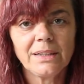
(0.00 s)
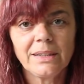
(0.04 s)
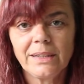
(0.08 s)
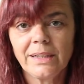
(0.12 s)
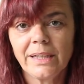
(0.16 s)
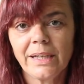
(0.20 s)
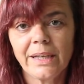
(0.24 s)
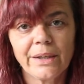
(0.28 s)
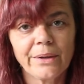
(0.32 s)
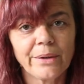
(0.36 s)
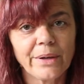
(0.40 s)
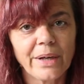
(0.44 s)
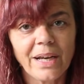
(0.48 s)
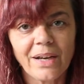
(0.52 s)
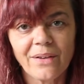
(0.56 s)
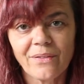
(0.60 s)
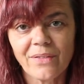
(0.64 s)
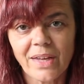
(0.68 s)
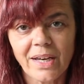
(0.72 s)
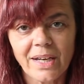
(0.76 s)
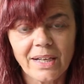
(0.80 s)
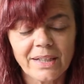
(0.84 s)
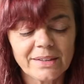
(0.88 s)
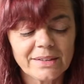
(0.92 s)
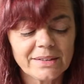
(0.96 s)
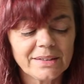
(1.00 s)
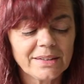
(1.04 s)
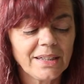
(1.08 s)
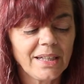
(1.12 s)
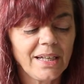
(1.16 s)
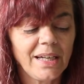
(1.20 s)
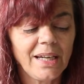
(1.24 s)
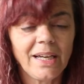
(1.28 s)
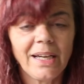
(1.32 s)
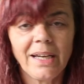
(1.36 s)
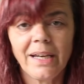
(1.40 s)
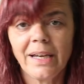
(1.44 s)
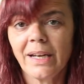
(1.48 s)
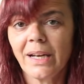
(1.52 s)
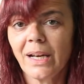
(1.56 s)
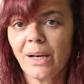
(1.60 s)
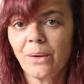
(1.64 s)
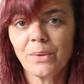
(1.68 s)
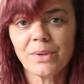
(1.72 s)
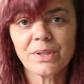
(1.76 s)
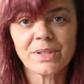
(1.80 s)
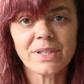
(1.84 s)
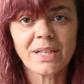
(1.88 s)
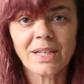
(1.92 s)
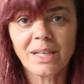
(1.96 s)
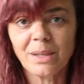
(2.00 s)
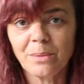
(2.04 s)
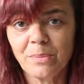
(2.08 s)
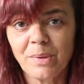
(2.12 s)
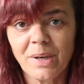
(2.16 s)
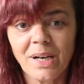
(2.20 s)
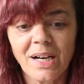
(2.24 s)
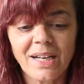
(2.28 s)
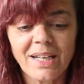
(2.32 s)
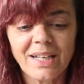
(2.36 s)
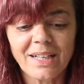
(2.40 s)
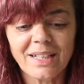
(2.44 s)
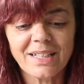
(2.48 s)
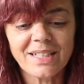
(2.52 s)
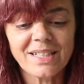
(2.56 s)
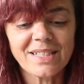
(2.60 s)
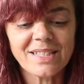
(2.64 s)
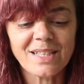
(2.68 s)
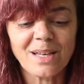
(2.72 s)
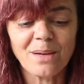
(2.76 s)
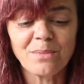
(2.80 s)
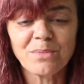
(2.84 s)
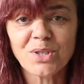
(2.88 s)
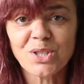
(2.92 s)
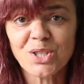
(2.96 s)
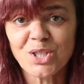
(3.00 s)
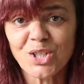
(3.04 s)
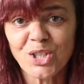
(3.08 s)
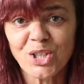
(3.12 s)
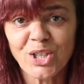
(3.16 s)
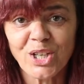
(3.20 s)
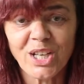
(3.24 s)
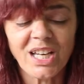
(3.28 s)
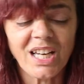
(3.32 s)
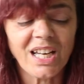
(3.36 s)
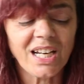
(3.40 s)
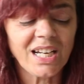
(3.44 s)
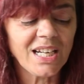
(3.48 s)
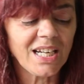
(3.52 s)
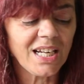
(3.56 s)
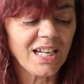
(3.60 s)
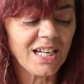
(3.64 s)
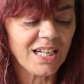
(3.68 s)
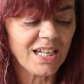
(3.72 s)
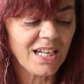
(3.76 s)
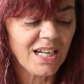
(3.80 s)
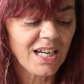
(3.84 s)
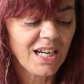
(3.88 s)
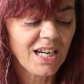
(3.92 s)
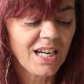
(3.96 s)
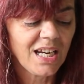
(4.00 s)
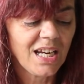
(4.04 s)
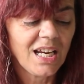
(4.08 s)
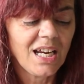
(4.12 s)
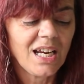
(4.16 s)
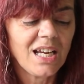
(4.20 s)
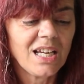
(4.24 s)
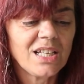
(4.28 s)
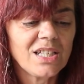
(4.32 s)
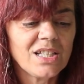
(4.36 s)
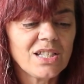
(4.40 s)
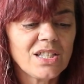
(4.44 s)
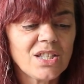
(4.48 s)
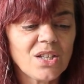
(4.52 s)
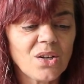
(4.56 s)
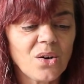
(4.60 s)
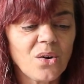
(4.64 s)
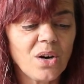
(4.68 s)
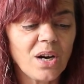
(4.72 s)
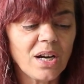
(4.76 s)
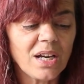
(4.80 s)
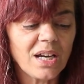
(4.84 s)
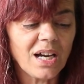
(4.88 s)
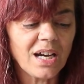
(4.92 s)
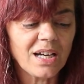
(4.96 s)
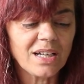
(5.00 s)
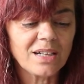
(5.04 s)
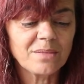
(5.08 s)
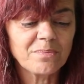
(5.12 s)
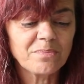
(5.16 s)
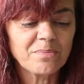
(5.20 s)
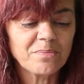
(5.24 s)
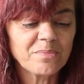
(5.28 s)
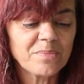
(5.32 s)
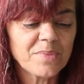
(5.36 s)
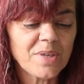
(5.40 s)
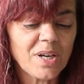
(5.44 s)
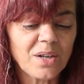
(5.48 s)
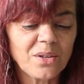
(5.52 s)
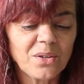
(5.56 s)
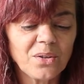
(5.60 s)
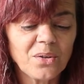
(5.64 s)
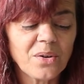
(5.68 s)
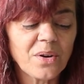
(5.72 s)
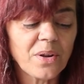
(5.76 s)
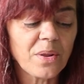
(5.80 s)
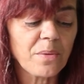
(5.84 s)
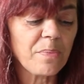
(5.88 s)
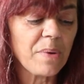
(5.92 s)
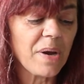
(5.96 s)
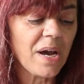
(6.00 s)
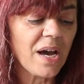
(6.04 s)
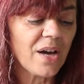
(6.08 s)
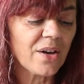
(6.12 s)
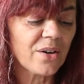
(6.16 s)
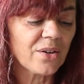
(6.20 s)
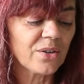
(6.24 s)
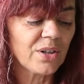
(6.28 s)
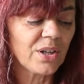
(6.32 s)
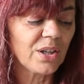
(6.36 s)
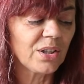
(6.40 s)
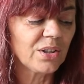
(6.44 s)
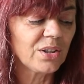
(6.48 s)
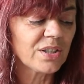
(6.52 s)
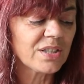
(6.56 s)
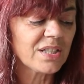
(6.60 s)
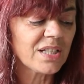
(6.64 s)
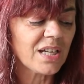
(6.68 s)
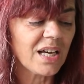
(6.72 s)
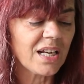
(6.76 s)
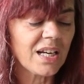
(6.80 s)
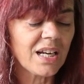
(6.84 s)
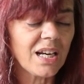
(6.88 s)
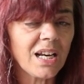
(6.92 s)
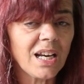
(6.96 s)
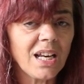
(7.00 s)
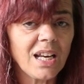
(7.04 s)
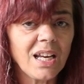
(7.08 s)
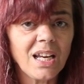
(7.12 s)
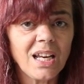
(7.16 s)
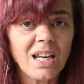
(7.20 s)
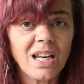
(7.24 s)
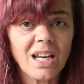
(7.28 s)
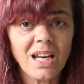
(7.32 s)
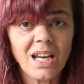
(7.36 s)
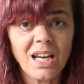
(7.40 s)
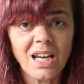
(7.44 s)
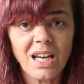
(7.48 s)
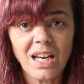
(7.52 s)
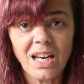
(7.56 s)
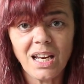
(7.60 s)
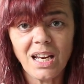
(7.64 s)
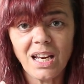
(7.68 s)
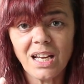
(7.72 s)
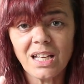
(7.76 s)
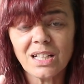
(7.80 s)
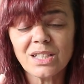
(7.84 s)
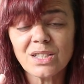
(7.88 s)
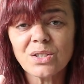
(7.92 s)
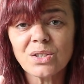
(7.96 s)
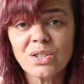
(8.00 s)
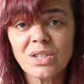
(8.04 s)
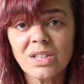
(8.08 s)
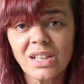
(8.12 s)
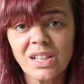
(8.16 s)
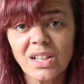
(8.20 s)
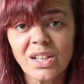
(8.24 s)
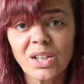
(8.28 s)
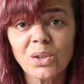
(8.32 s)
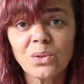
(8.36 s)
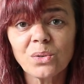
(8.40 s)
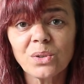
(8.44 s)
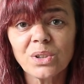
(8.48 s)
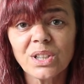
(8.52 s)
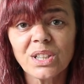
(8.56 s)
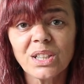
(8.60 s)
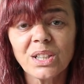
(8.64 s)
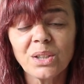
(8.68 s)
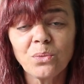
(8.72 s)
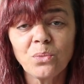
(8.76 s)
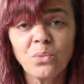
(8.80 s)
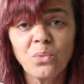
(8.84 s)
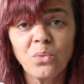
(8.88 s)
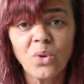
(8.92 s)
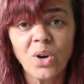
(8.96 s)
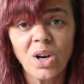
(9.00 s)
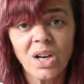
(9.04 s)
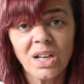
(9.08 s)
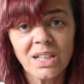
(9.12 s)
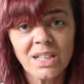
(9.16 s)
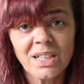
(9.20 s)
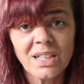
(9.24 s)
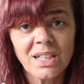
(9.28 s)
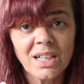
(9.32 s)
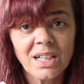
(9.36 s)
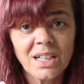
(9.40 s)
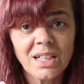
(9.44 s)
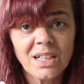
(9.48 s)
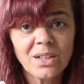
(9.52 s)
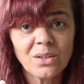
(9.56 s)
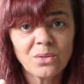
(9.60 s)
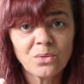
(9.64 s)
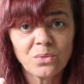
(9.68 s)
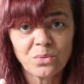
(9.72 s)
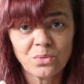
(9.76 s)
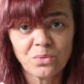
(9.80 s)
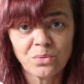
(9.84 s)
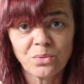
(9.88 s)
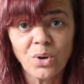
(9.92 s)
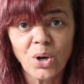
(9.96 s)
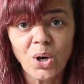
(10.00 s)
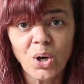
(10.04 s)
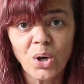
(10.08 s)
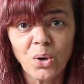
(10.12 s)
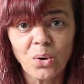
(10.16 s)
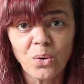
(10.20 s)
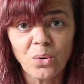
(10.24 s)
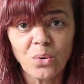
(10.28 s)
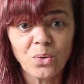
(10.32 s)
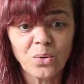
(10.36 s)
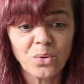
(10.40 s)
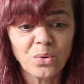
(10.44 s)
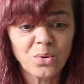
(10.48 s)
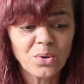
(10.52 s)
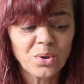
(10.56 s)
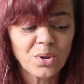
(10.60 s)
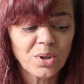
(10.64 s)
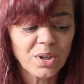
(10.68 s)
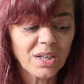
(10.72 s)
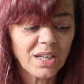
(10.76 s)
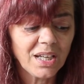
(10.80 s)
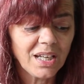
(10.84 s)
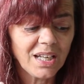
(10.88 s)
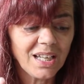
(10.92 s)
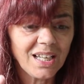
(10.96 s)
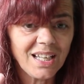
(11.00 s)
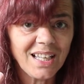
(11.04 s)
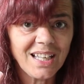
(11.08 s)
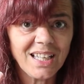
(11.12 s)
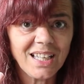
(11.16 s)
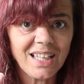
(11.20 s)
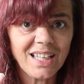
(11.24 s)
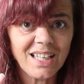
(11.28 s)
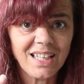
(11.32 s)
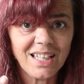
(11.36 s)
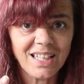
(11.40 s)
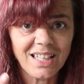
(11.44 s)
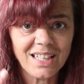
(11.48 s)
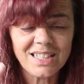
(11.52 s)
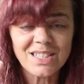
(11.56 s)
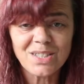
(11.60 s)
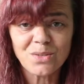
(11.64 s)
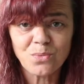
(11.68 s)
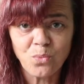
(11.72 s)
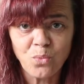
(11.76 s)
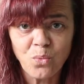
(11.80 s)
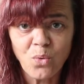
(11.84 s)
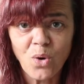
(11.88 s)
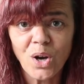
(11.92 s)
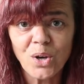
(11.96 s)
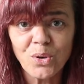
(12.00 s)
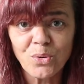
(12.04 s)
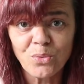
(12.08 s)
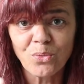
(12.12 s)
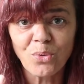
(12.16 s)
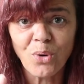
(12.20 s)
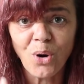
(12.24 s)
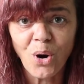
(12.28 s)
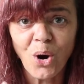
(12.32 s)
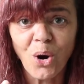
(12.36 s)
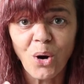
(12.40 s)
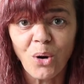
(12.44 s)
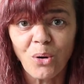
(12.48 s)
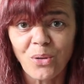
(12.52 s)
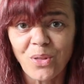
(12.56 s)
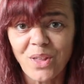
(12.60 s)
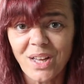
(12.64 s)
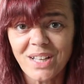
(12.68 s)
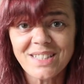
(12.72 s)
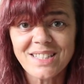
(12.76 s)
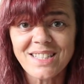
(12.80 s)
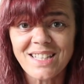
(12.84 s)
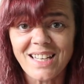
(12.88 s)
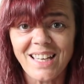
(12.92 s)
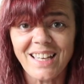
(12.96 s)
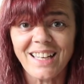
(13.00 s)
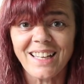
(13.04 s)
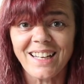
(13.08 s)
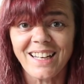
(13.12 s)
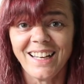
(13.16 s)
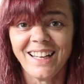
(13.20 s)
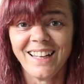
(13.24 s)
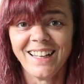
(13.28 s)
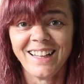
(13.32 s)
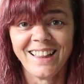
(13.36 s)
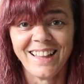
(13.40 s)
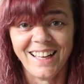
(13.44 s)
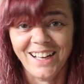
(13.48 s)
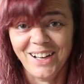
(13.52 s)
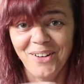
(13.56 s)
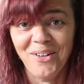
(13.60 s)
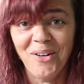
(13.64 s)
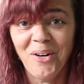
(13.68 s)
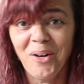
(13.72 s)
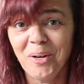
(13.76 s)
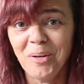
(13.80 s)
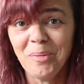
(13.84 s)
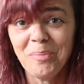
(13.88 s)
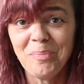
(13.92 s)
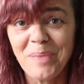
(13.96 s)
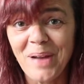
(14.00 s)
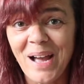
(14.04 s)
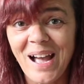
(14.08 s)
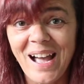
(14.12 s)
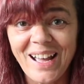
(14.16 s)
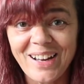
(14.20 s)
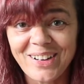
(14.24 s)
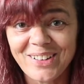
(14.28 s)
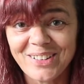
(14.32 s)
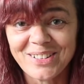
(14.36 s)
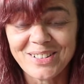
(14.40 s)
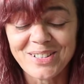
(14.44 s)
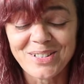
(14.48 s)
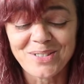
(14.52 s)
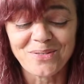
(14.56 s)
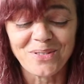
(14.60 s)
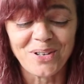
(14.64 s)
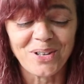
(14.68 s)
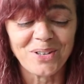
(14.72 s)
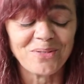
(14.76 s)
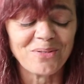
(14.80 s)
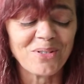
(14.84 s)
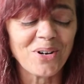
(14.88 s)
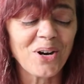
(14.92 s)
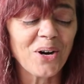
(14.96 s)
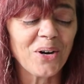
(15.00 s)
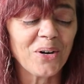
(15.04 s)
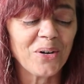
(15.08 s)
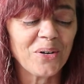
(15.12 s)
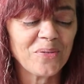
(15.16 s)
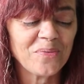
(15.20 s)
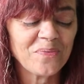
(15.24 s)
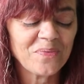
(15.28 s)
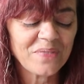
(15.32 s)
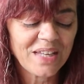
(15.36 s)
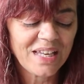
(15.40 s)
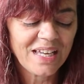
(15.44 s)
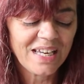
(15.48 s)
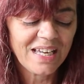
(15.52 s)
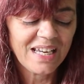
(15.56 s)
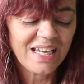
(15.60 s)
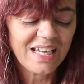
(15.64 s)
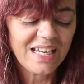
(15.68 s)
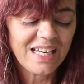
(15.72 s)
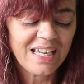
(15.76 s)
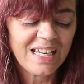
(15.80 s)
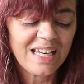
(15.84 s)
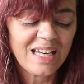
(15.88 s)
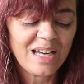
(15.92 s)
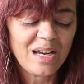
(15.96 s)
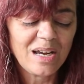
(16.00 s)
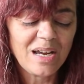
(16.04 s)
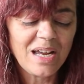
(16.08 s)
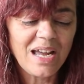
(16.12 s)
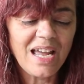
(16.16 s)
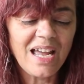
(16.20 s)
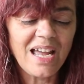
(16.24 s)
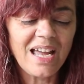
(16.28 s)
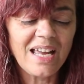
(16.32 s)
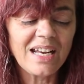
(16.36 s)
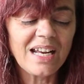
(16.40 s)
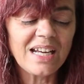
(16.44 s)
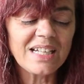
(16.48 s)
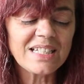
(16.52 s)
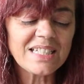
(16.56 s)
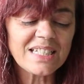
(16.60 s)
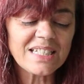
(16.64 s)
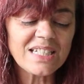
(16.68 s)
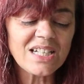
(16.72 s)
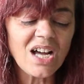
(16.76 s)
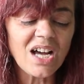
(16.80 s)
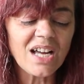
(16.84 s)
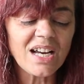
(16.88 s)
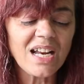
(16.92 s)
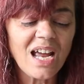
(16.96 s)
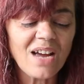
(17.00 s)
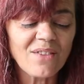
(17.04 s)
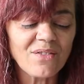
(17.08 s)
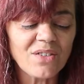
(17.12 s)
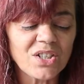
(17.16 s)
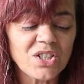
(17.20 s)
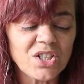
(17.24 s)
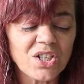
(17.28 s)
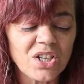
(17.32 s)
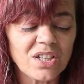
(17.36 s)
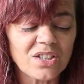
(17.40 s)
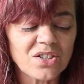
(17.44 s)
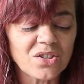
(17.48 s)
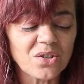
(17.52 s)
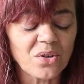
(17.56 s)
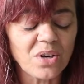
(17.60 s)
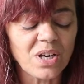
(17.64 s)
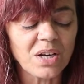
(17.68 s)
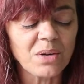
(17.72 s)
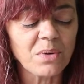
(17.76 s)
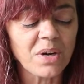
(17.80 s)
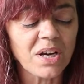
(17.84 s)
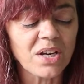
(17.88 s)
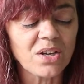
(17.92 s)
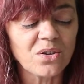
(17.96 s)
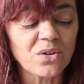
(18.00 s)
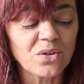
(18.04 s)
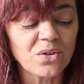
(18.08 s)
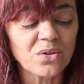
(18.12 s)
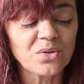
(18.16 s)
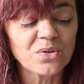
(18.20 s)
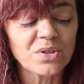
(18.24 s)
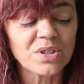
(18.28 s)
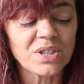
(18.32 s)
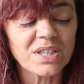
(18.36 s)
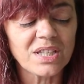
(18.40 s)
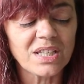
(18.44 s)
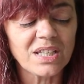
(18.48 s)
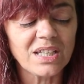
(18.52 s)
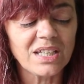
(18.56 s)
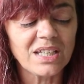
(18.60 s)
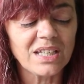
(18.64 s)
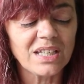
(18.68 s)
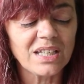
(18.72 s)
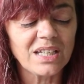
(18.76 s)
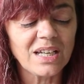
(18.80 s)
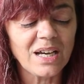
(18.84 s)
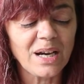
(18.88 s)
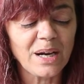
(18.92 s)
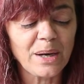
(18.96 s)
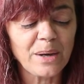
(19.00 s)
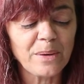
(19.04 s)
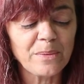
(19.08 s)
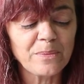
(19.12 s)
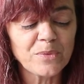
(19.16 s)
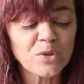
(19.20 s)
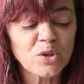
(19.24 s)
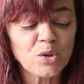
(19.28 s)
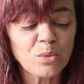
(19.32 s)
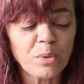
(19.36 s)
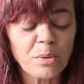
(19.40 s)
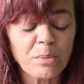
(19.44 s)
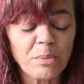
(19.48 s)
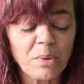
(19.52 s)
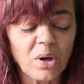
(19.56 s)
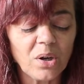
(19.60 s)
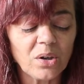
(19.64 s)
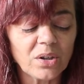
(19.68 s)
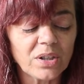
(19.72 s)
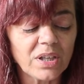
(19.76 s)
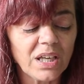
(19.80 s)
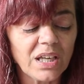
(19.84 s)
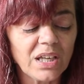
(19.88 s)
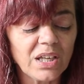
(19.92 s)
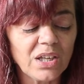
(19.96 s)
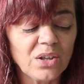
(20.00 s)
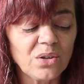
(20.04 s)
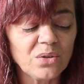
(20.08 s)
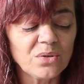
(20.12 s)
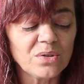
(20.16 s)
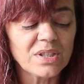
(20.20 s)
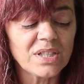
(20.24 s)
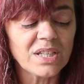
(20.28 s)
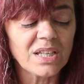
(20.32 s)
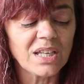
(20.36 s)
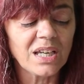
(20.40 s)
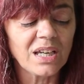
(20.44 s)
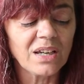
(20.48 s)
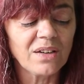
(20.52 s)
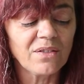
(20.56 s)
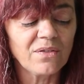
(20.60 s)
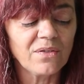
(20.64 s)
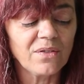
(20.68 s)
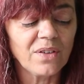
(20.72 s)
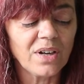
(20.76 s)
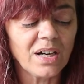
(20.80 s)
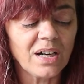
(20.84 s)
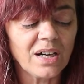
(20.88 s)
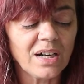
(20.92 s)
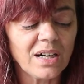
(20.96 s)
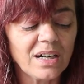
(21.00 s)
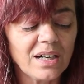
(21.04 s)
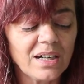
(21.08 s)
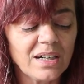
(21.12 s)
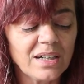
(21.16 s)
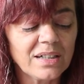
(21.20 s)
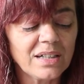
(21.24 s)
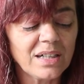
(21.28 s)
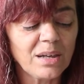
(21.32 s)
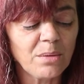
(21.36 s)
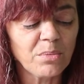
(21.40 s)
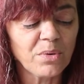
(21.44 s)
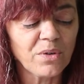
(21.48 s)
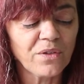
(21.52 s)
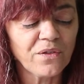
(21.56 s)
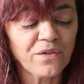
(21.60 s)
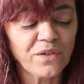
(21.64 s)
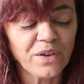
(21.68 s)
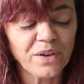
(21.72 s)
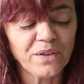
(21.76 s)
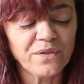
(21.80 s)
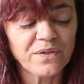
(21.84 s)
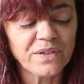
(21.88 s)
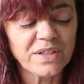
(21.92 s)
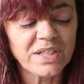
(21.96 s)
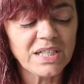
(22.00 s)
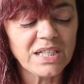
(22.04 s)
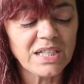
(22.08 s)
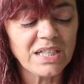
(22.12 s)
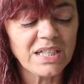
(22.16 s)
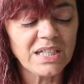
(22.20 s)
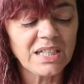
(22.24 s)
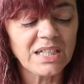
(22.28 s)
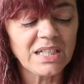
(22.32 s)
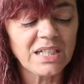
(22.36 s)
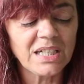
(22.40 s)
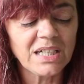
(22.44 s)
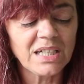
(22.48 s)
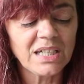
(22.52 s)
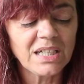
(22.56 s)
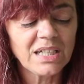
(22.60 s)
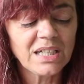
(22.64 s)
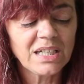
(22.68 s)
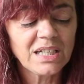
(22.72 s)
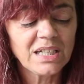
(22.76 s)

I don't have that. And I wasn't gonna buy it because I'm just learning how to knit. So I, I downloaded the pattern, I looked at it. It's literally one row. It, it's one row, that's it. the whole pattern is one row. And I did not have, so anyway, you use the um, super bulky using uh, number 15